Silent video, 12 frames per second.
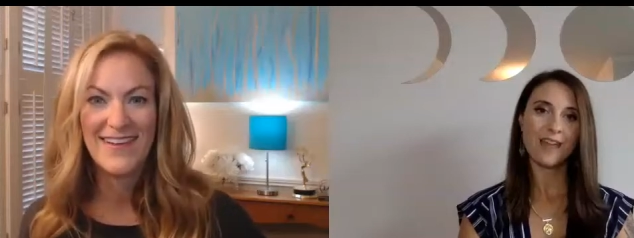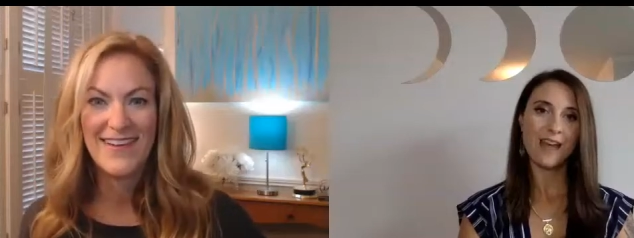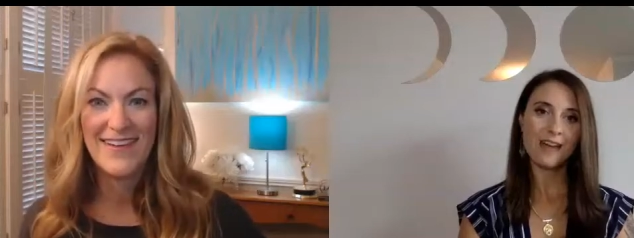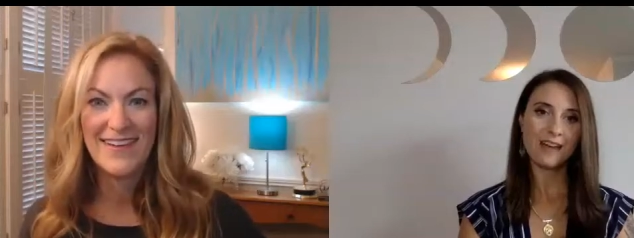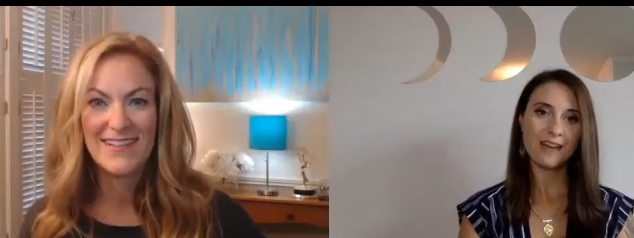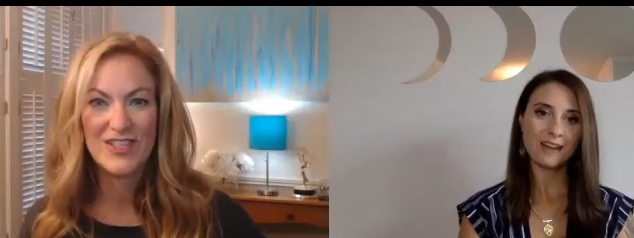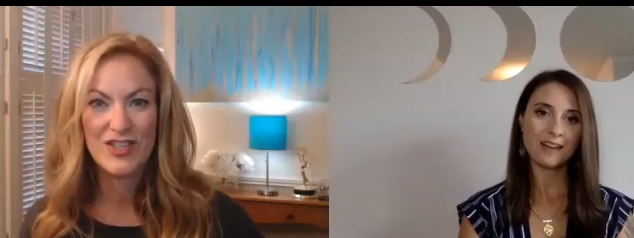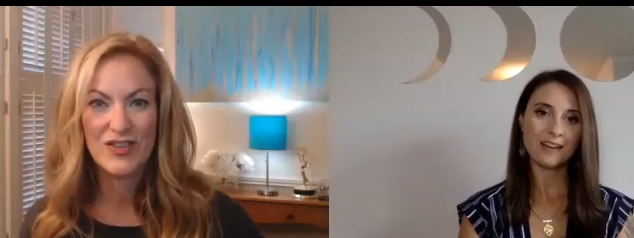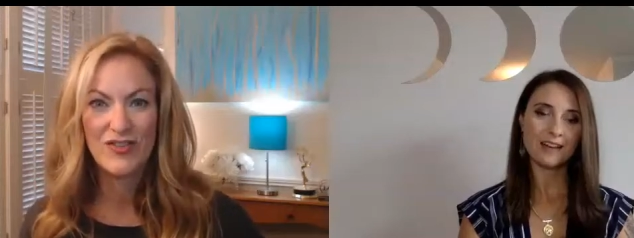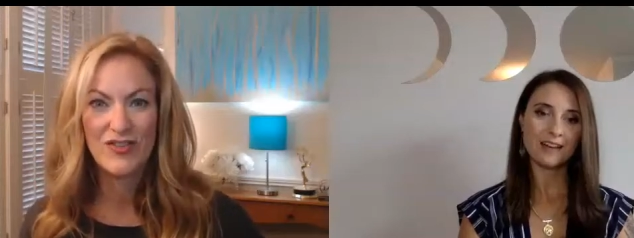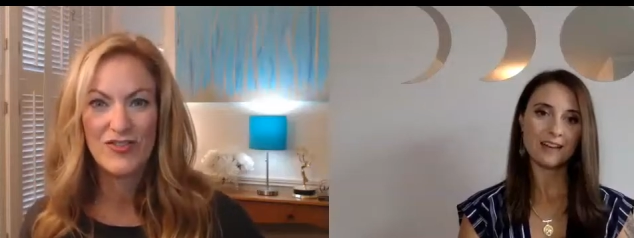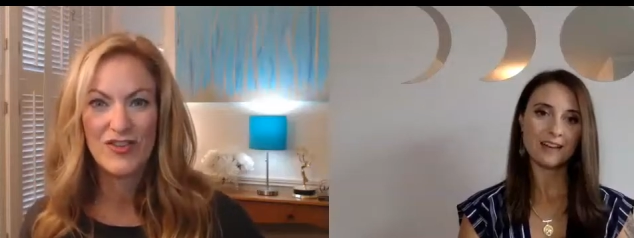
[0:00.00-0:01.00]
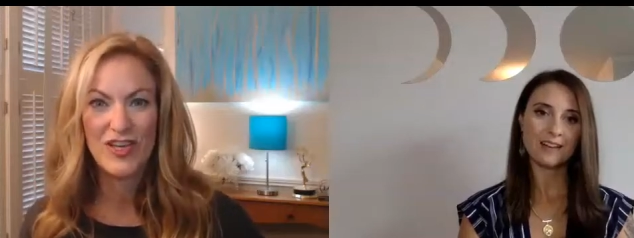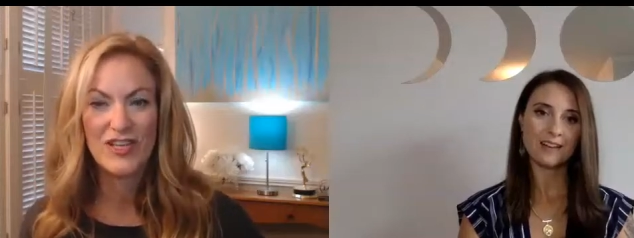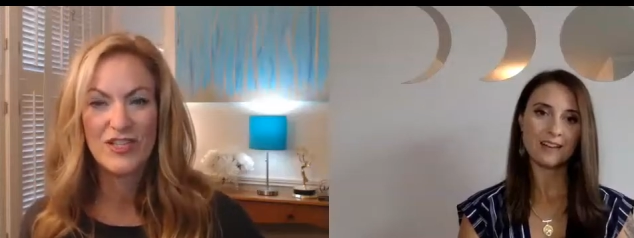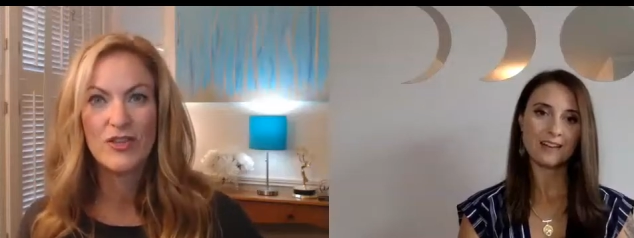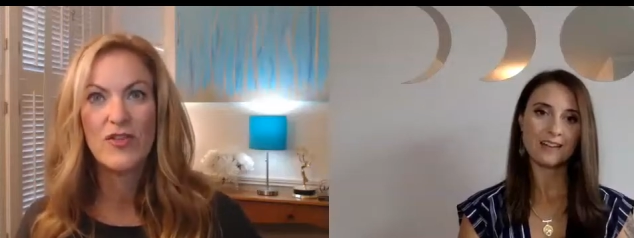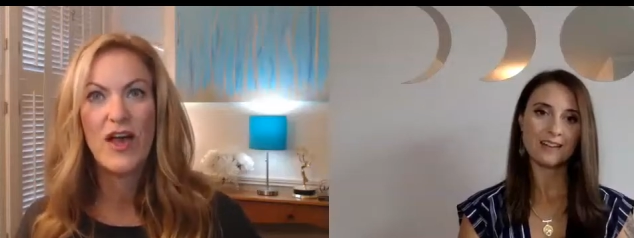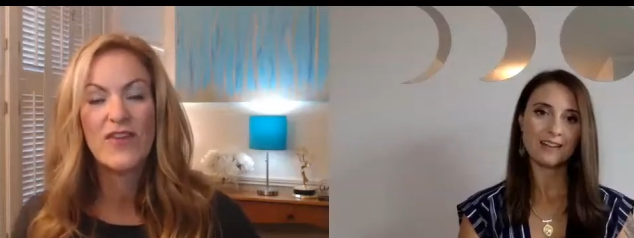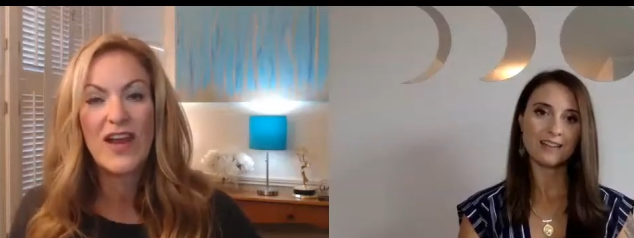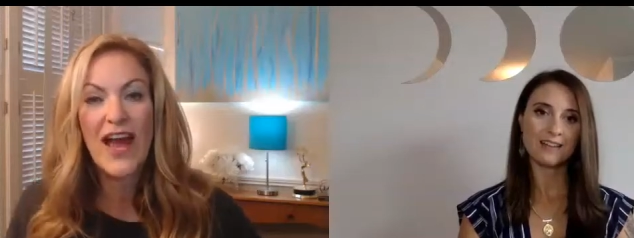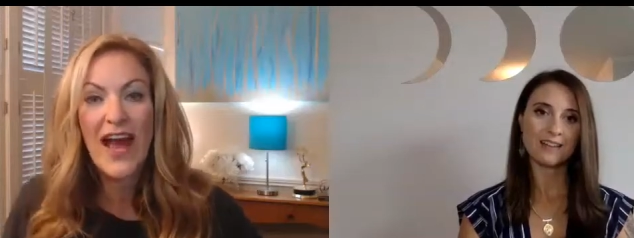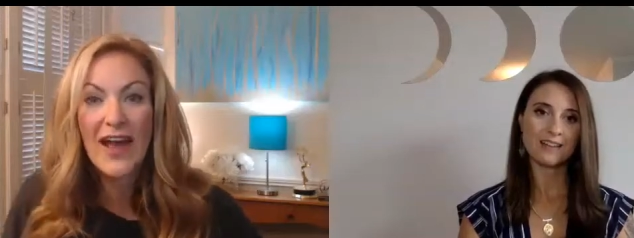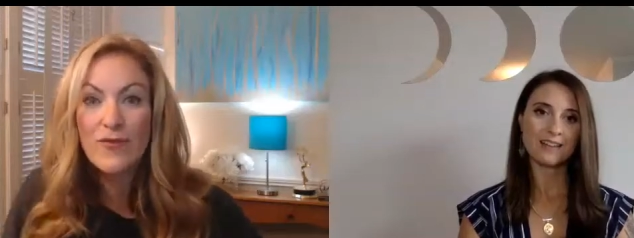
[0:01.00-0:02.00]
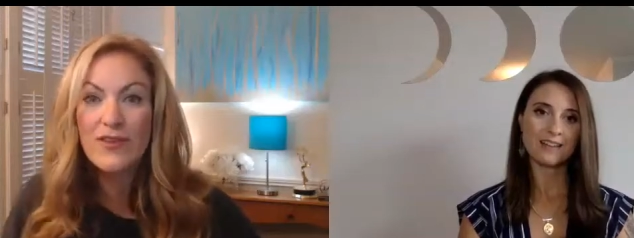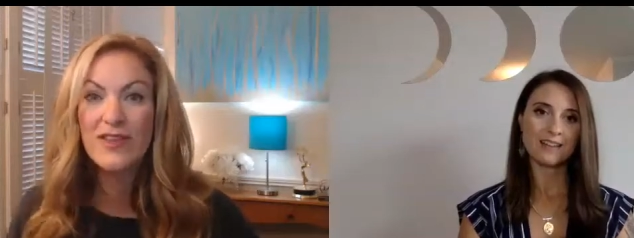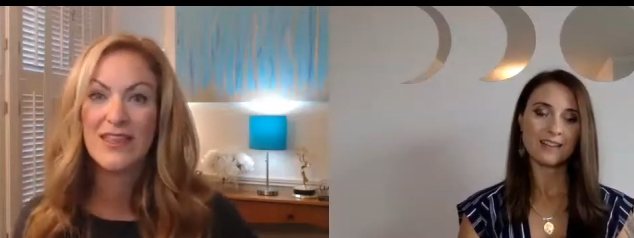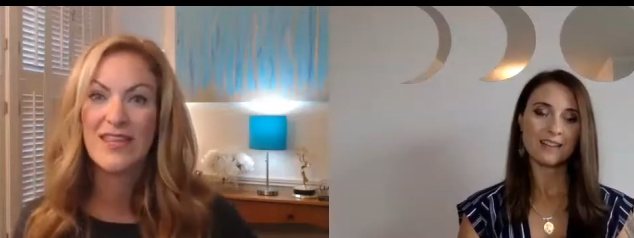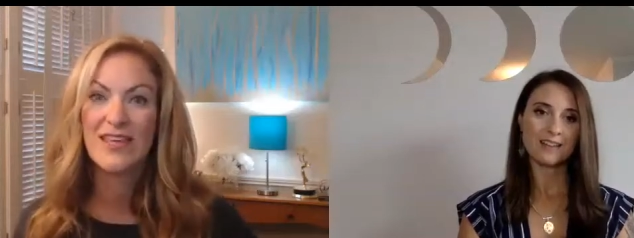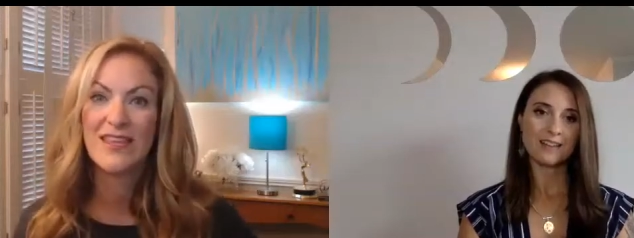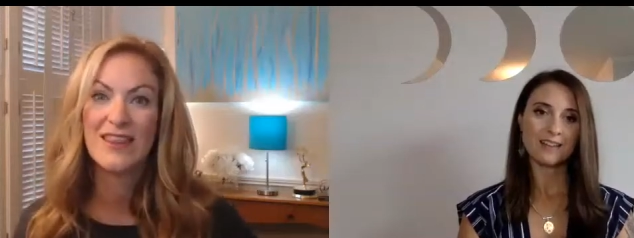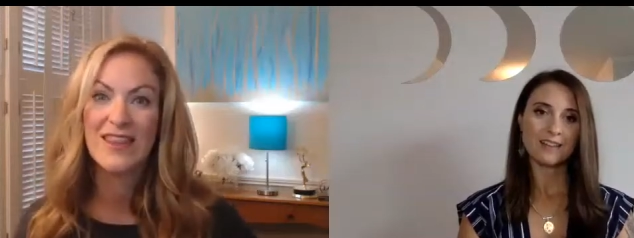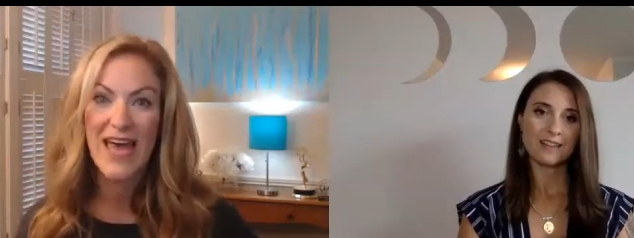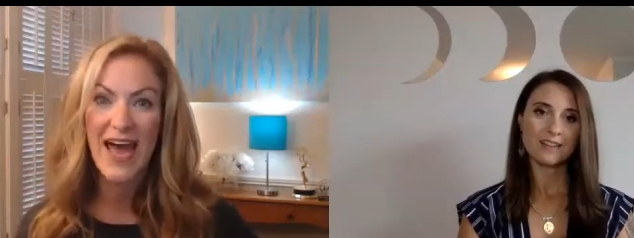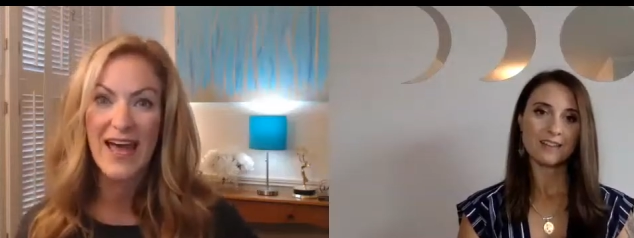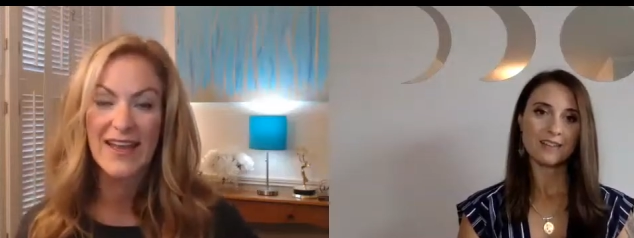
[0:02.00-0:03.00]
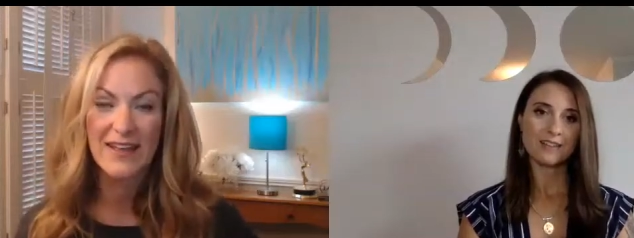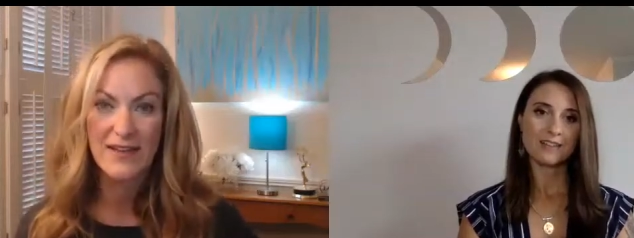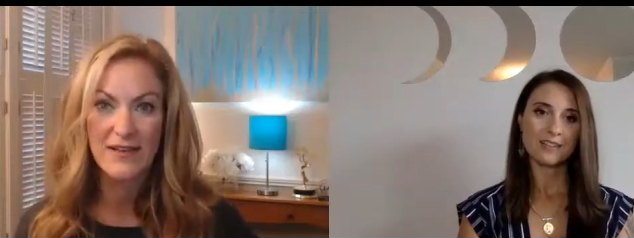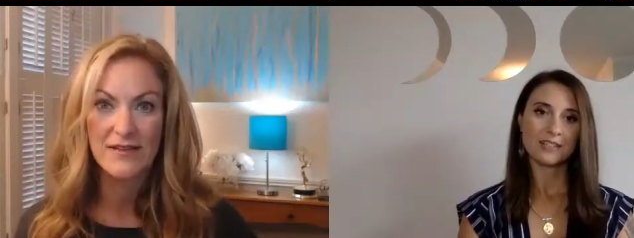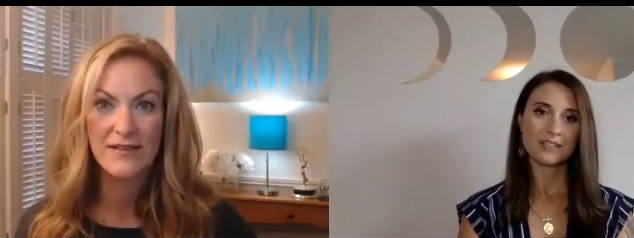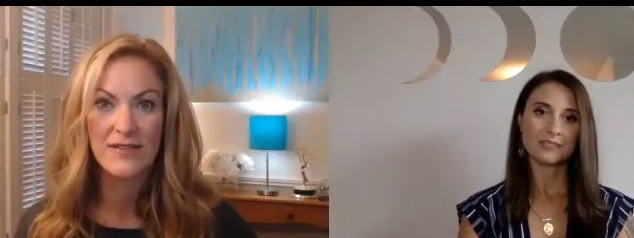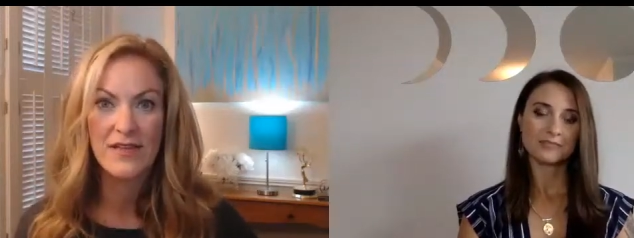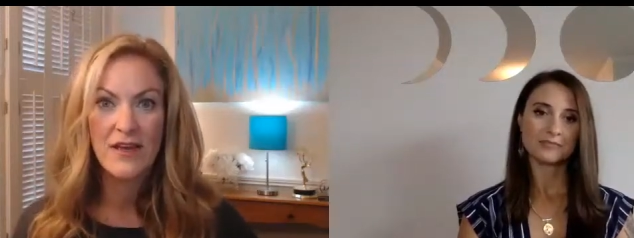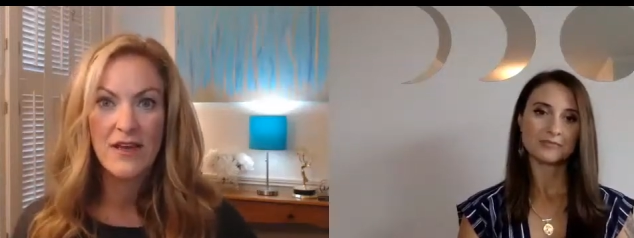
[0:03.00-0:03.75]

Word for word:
Speaker 1: into into your life and i really think that that is